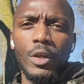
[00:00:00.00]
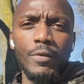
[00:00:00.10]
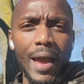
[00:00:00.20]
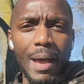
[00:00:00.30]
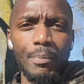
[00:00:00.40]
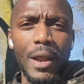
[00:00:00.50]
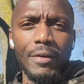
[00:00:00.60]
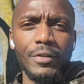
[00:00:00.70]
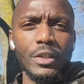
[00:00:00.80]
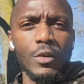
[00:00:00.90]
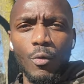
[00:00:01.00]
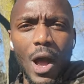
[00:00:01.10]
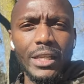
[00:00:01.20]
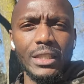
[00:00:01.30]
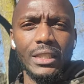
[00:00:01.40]
you've had breakfast, you've
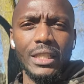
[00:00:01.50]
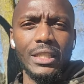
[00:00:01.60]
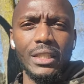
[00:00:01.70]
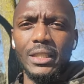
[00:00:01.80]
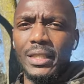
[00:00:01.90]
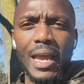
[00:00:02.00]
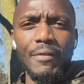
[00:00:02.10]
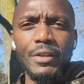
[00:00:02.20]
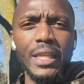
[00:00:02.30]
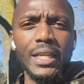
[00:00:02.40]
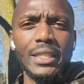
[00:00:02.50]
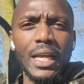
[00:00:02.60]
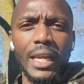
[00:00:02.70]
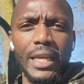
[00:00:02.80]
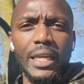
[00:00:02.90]
washed the dishes, everything is
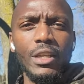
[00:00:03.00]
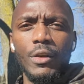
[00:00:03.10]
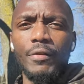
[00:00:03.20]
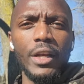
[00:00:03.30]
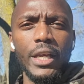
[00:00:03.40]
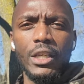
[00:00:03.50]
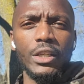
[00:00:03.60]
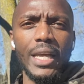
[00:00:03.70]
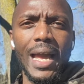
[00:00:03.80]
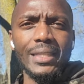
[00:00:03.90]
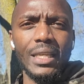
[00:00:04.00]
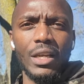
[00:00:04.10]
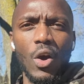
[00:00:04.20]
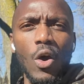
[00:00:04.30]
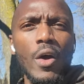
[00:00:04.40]
clean, you've cleared your desk
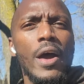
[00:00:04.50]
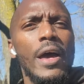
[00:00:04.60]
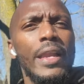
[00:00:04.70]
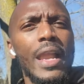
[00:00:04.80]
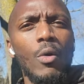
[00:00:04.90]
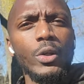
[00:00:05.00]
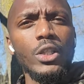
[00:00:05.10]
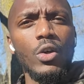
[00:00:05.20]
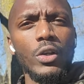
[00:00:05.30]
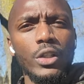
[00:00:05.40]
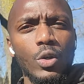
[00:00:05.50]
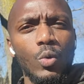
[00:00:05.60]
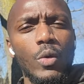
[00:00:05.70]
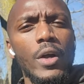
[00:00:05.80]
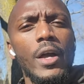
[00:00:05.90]
and all. Now what you gonna
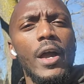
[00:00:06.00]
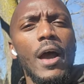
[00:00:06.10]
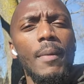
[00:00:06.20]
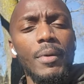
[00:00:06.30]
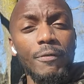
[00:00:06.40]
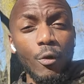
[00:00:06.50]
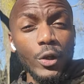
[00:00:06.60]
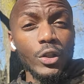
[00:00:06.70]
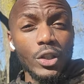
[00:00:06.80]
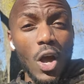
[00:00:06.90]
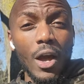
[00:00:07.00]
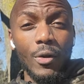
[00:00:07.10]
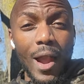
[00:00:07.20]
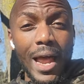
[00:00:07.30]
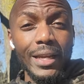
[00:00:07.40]
do? Before you
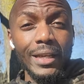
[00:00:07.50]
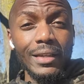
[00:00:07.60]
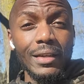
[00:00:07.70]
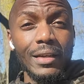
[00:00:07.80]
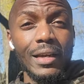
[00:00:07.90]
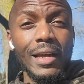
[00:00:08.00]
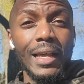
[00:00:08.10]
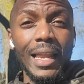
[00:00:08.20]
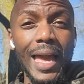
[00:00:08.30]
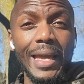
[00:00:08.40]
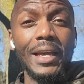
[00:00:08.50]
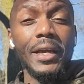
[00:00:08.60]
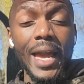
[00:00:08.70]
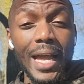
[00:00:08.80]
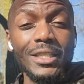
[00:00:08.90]
start grinding,
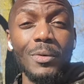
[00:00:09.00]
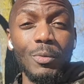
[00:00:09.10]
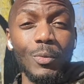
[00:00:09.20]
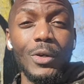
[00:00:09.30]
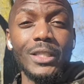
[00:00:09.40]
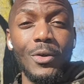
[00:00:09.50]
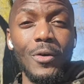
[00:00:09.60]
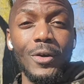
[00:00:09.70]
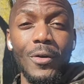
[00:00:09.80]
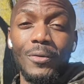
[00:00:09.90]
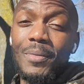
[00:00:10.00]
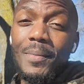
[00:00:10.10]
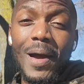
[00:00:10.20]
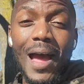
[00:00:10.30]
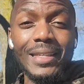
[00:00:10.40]
catch up with what's going on.
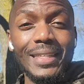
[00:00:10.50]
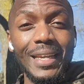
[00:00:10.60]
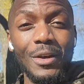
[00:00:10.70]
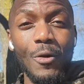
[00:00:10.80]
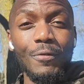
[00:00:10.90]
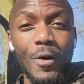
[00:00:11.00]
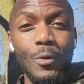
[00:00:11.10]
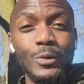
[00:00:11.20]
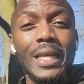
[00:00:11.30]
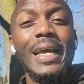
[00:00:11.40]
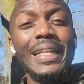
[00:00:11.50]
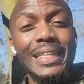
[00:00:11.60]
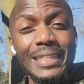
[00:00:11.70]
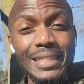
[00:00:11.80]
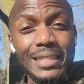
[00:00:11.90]
Remember how I said no phones?
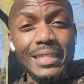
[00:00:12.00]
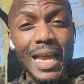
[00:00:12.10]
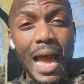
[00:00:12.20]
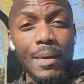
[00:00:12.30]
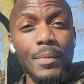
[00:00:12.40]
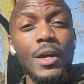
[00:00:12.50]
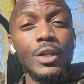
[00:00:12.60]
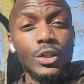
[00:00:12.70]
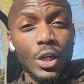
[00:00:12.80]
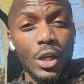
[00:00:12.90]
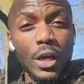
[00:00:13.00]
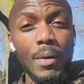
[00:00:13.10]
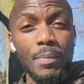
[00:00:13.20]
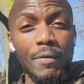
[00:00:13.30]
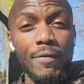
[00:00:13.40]
This is the time to
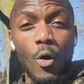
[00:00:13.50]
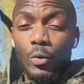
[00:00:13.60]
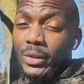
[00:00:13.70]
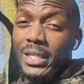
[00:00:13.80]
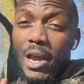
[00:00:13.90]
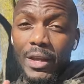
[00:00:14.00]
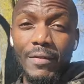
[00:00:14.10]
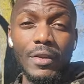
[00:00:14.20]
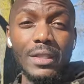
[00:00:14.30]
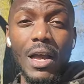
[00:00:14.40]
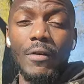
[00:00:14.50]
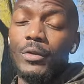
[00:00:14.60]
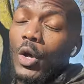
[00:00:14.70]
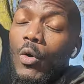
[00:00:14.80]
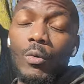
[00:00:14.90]
look up your phones. Now give
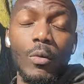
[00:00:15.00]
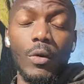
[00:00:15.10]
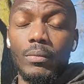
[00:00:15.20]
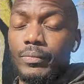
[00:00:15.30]
yourself, don't